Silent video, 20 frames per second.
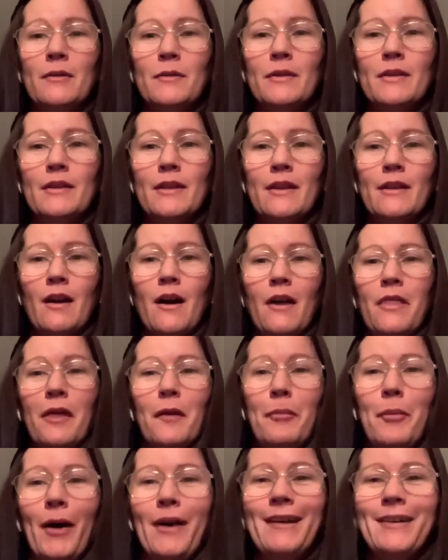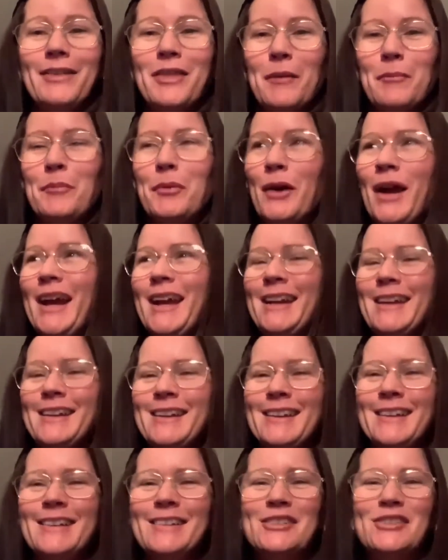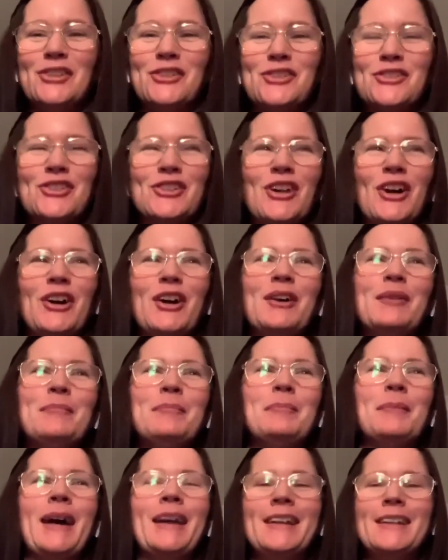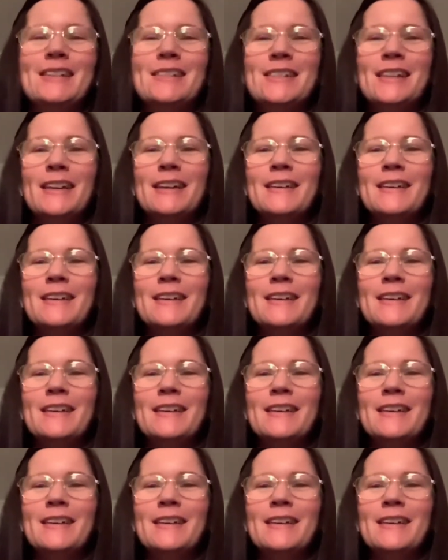the other part of the brain just can't manage it.